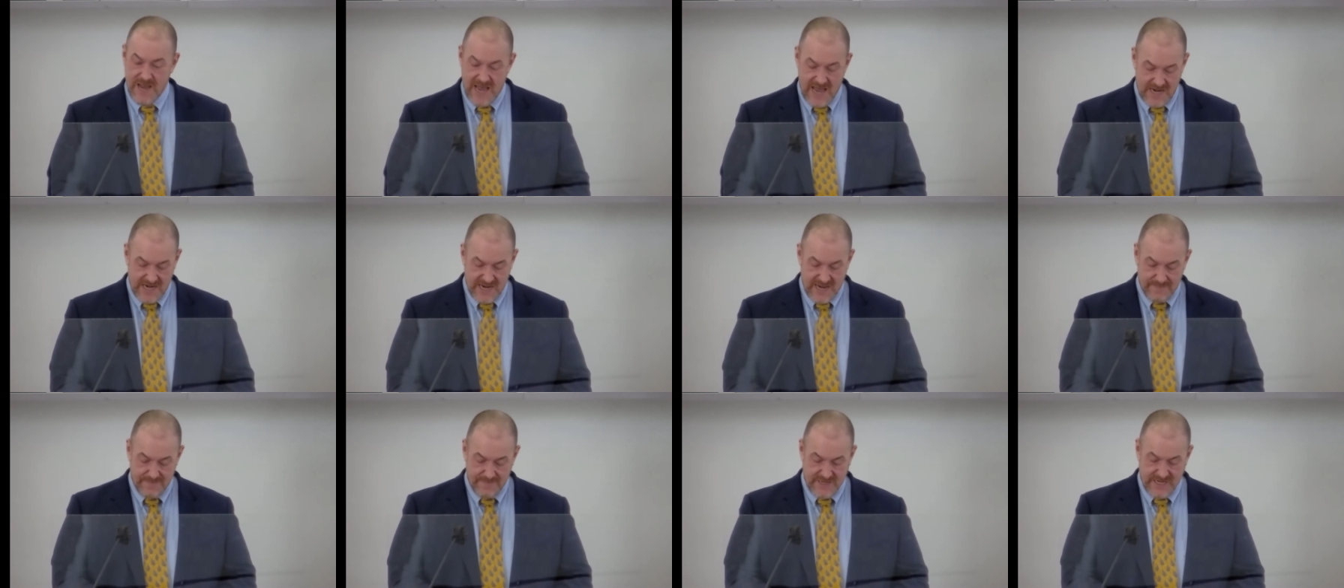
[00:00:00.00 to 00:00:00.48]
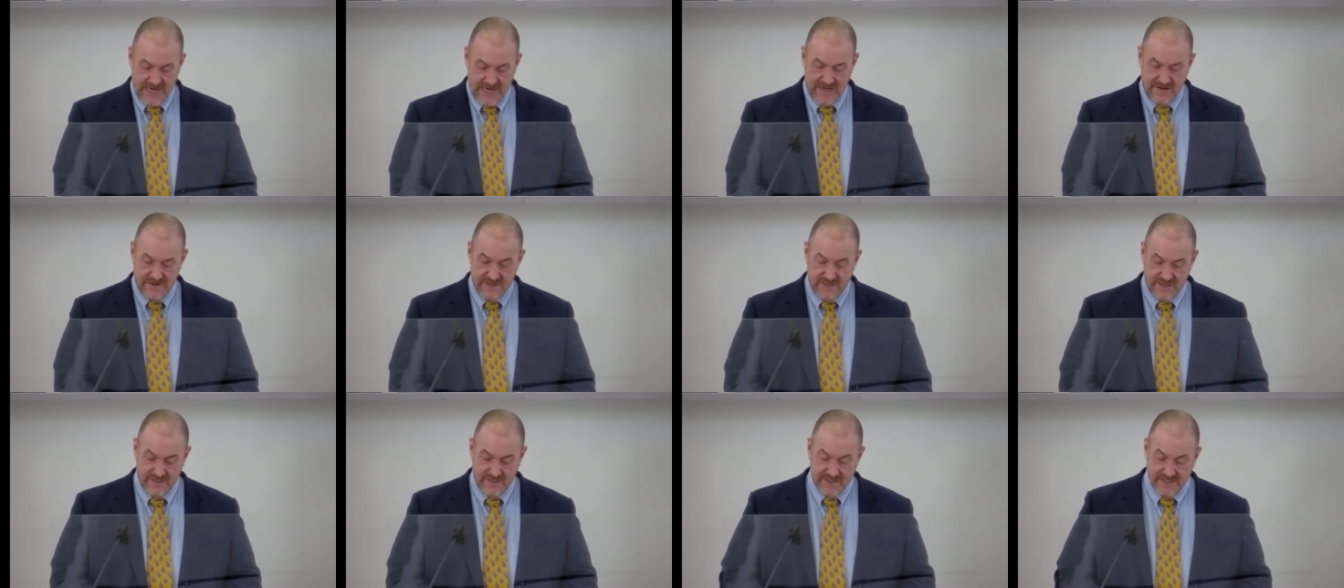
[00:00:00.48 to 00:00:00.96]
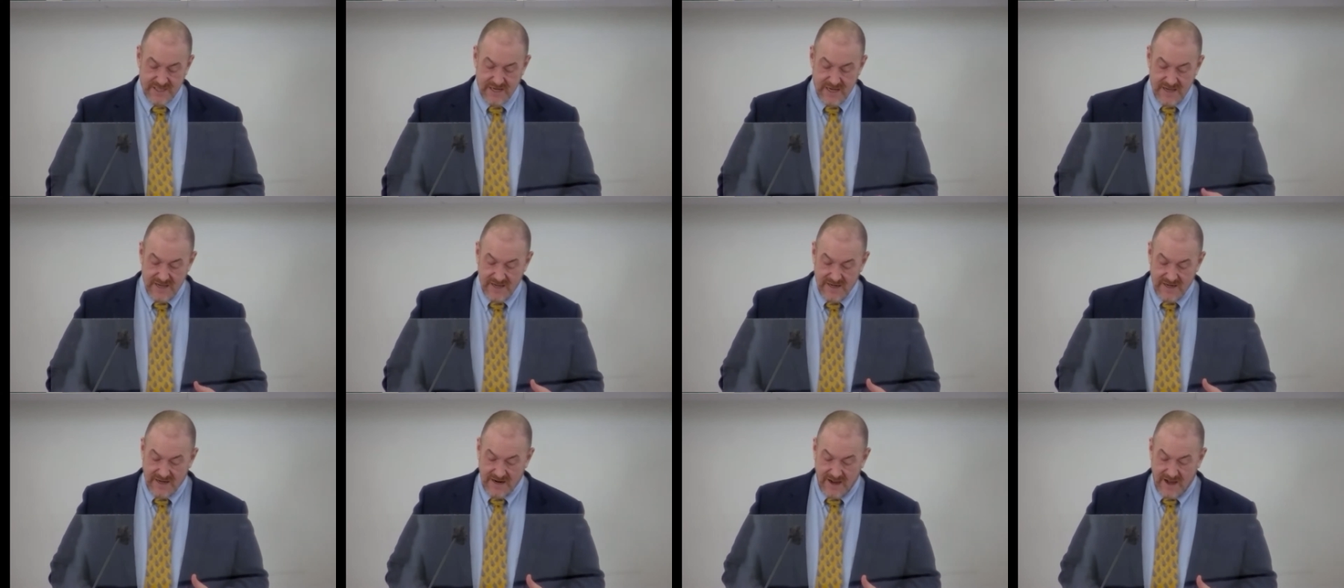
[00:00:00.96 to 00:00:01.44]
adaptations:
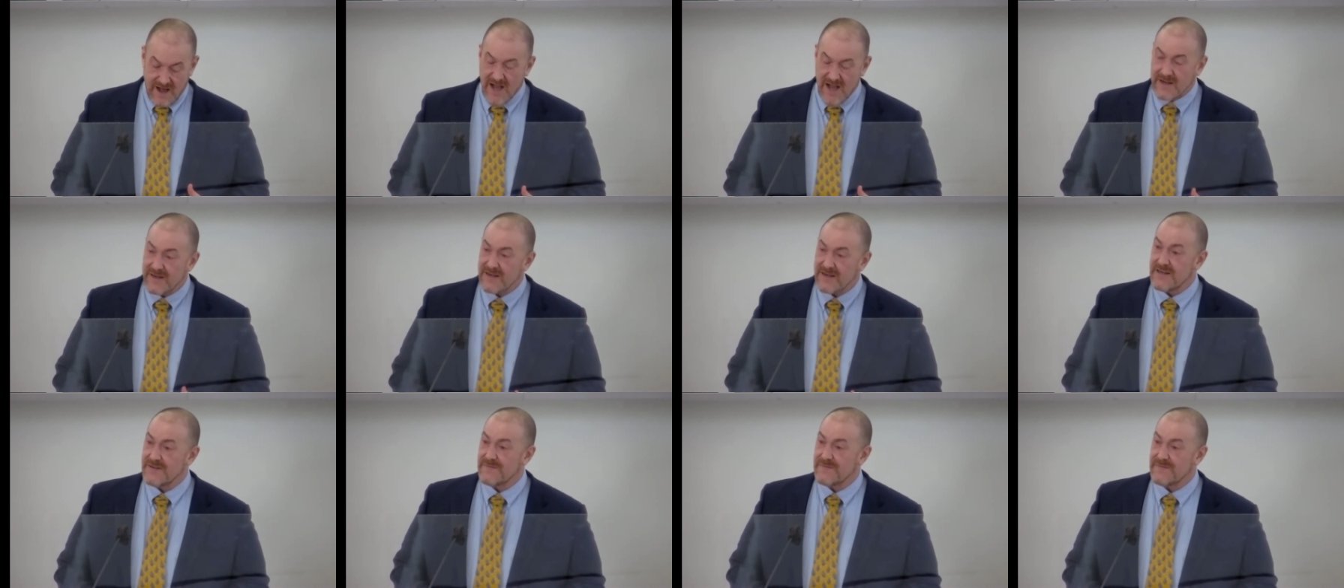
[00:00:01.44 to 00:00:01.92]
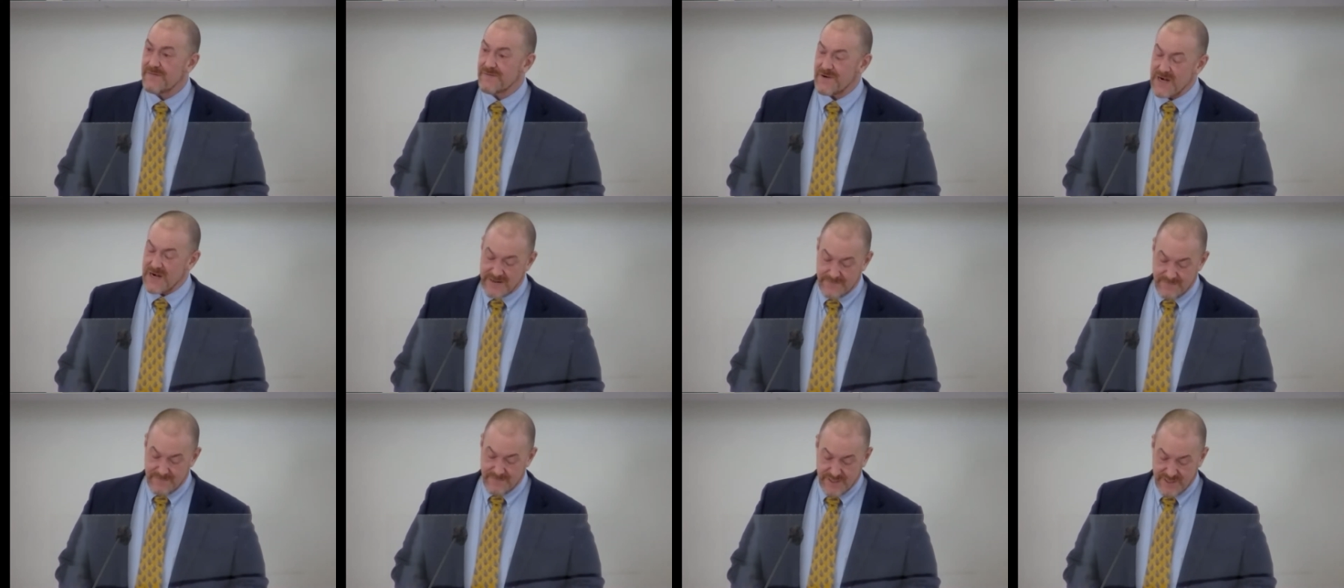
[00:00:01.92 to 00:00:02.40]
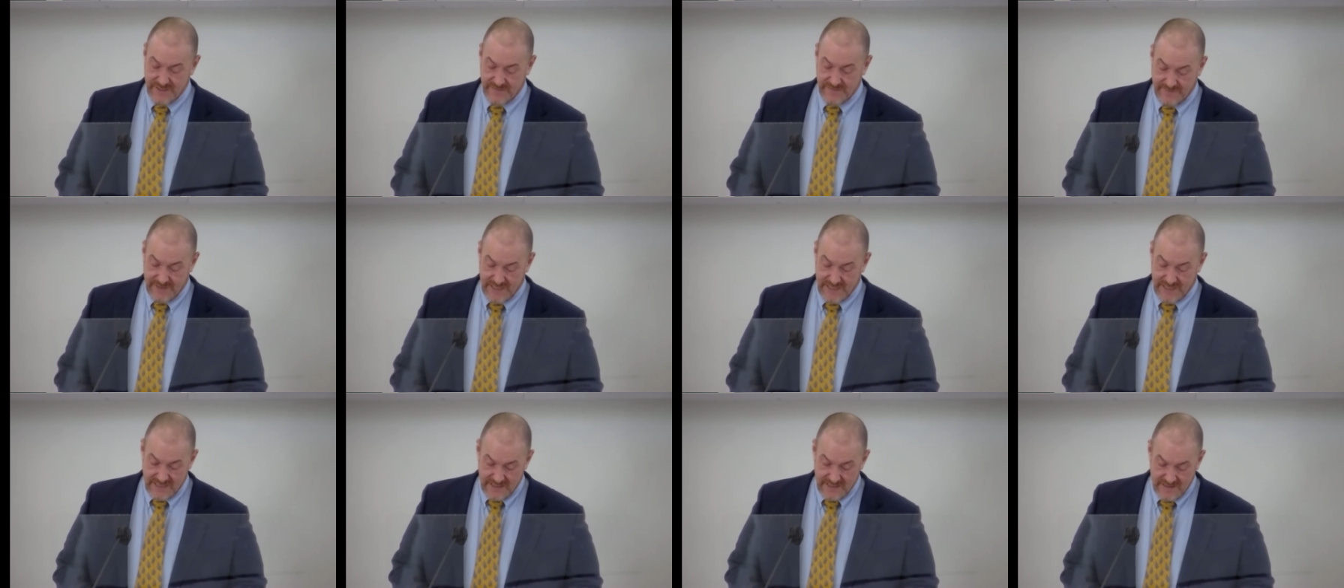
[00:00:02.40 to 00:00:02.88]
cognitive frame
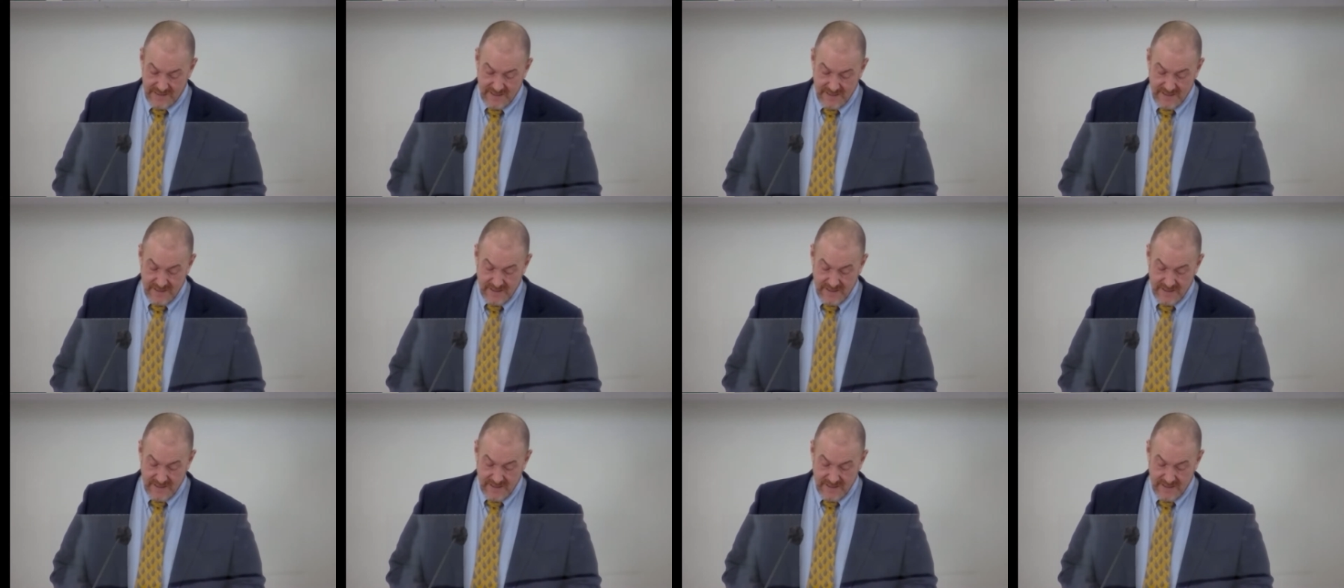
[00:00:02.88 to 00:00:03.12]
shifting,